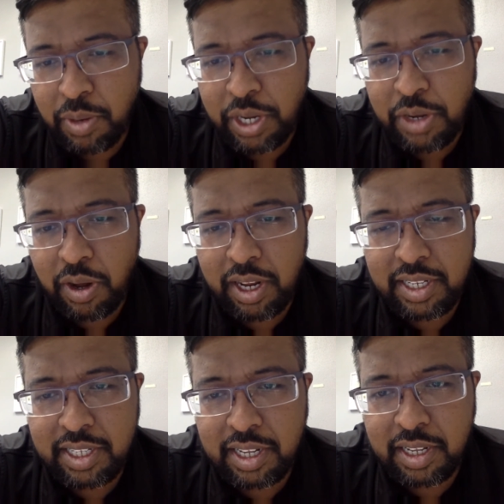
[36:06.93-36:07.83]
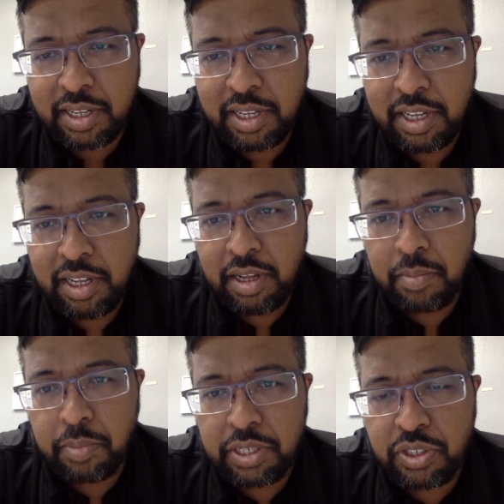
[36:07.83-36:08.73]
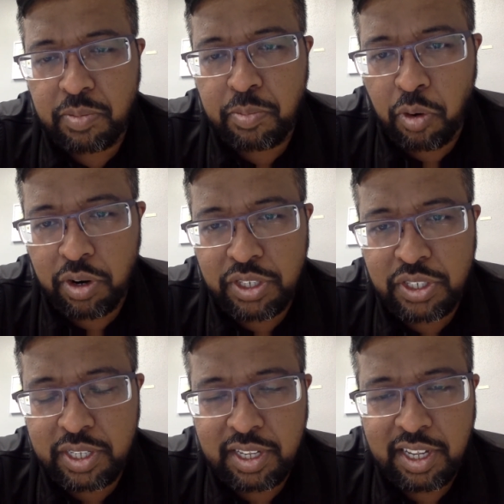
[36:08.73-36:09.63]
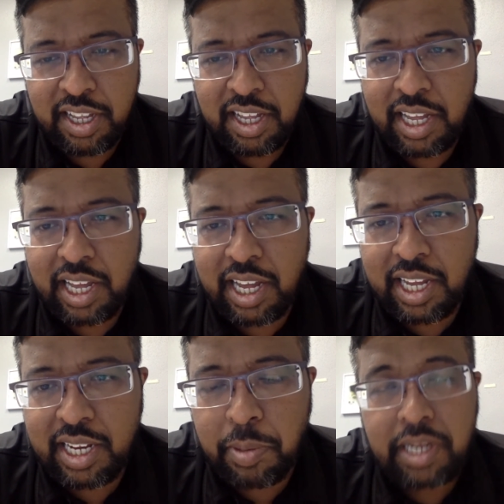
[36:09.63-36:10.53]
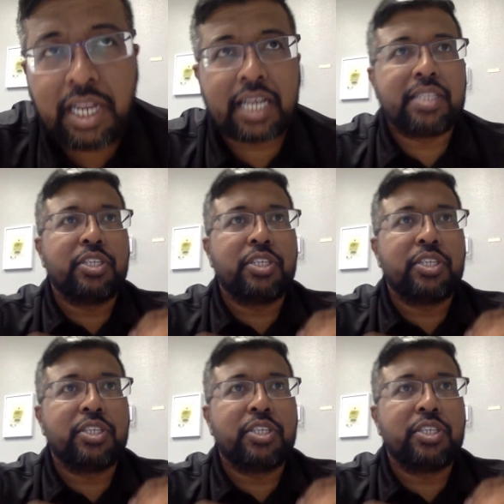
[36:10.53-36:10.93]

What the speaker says: do you call it, bunch of boards, and made like